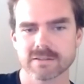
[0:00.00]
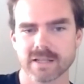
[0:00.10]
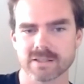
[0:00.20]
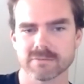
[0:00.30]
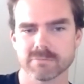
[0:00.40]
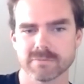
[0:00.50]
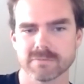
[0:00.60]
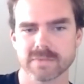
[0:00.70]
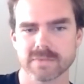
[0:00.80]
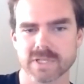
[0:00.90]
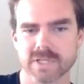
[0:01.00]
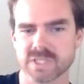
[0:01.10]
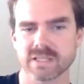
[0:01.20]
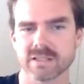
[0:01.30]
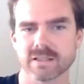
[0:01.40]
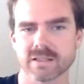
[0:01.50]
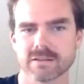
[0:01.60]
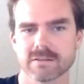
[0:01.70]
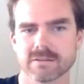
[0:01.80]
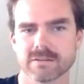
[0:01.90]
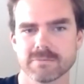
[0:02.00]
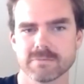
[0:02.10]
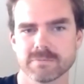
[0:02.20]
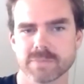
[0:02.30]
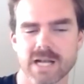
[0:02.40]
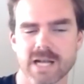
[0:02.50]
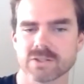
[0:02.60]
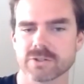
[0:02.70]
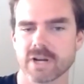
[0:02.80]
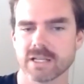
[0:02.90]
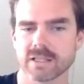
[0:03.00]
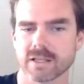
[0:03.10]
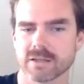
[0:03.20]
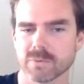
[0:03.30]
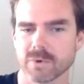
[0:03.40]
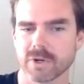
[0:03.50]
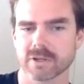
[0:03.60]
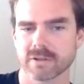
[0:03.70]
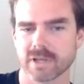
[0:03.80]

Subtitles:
and there's particular parts of the training that work